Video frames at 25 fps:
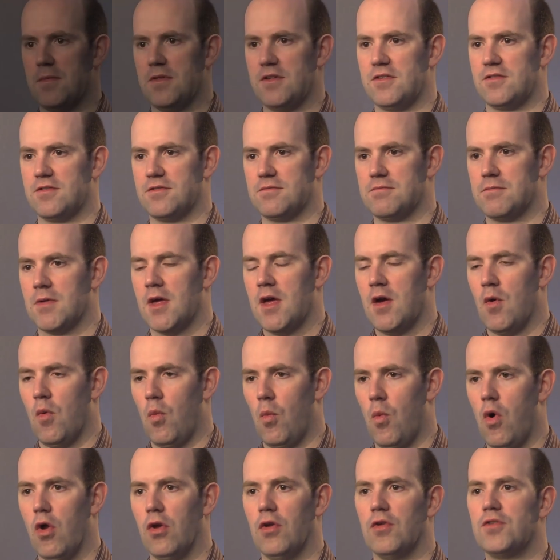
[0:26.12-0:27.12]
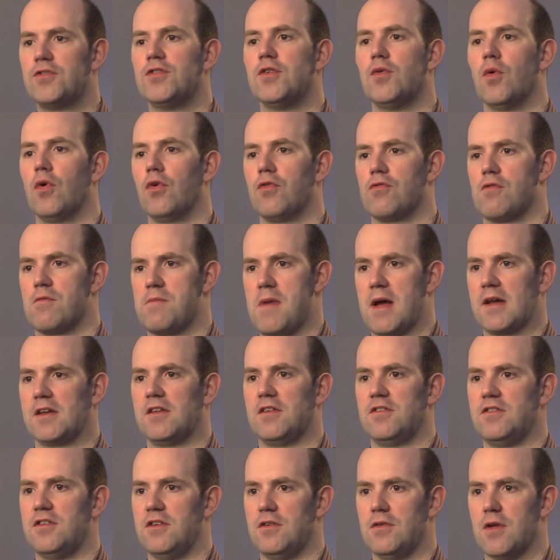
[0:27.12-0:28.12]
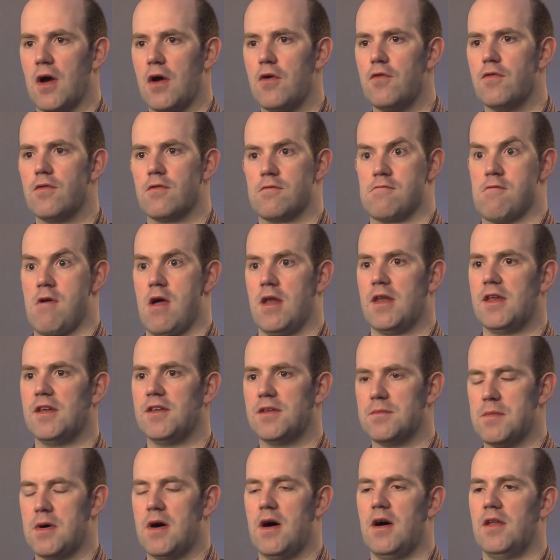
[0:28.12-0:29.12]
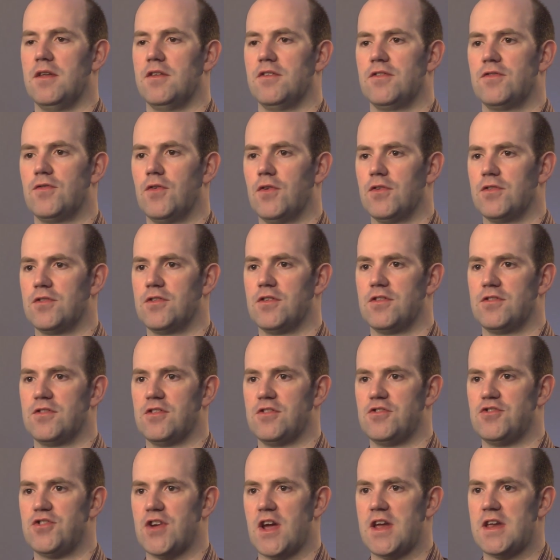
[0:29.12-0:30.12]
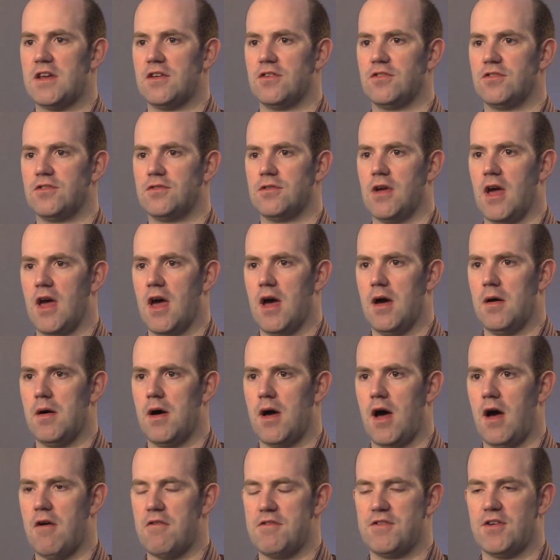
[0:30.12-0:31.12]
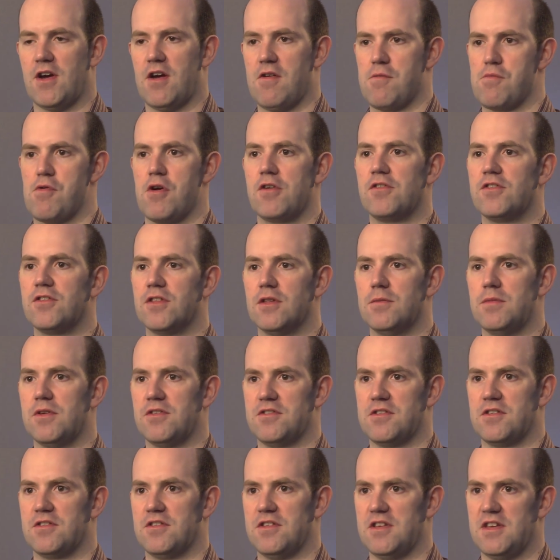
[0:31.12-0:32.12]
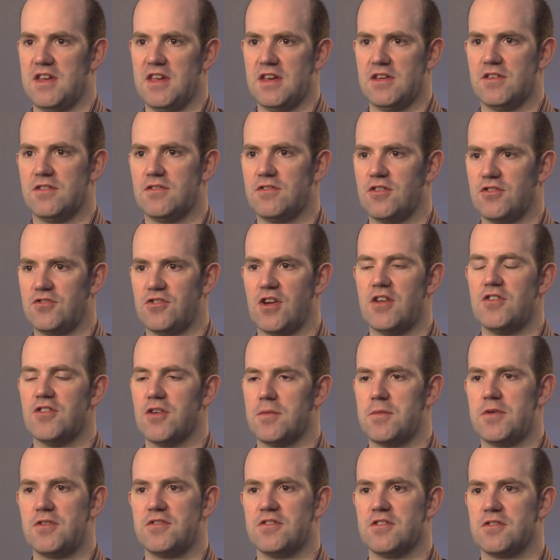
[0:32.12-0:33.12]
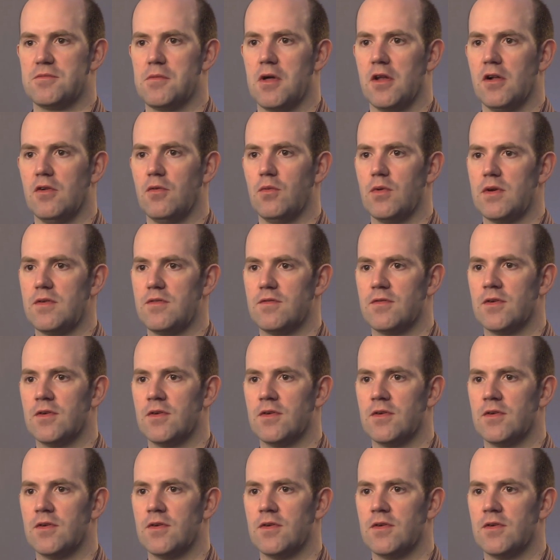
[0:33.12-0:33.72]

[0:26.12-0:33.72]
This one or two order of magnitude overrun in demand has forced us to change our entire approach to the business, indeed to change our business model.